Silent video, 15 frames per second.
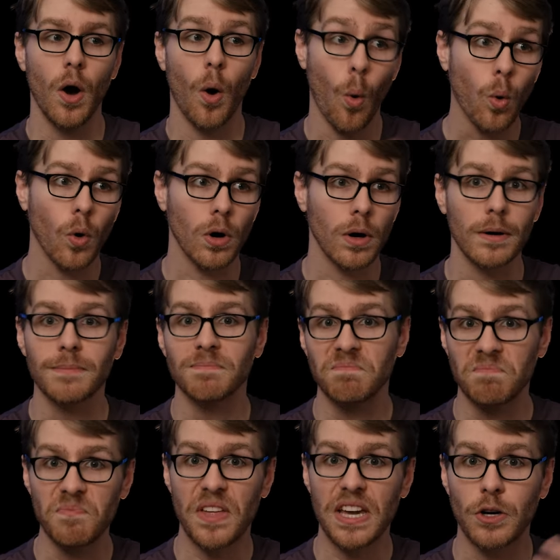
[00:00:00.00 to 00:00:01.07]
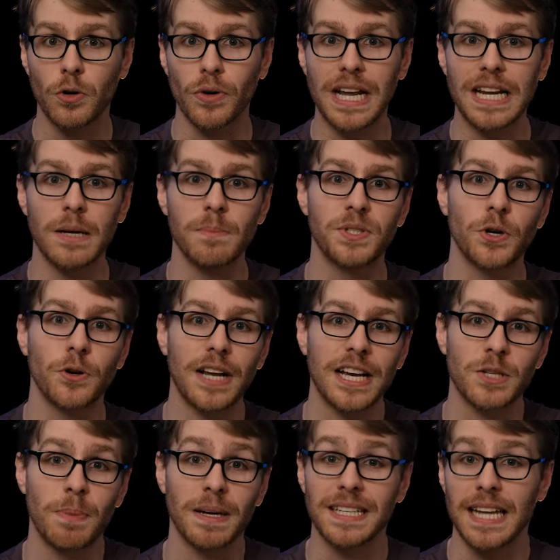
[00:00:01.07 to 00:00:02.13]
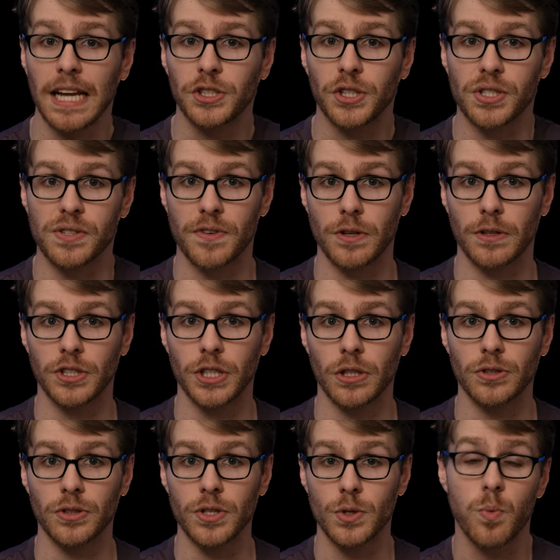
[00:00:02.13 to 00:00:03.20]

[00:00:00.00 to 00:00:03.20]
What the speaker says: Or they create absurd expectations for their children,